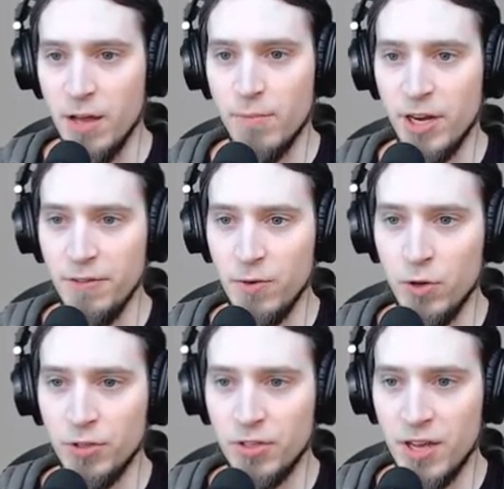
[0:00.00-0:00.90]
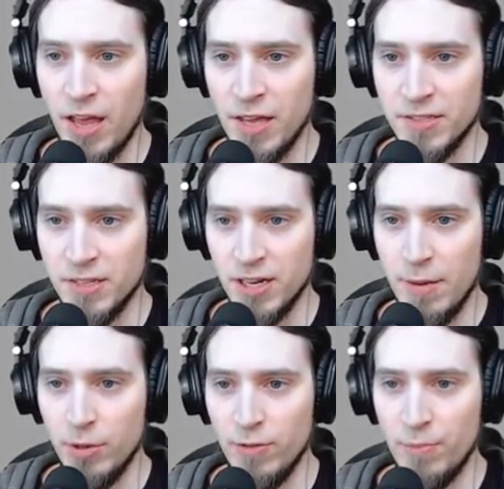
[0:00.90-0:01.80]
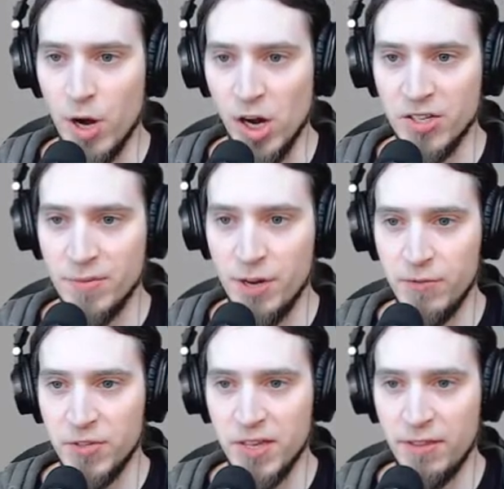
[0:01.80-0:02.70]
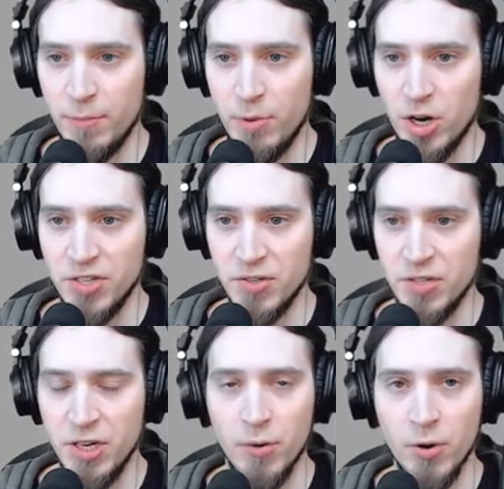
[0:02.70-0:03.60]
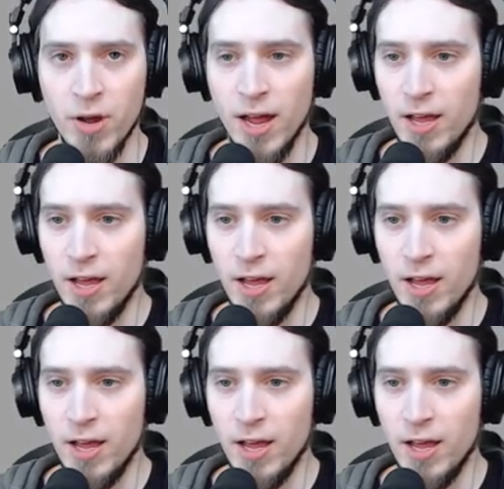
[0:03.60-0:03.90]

By default, it has a couple of bars, but set the bars to zero,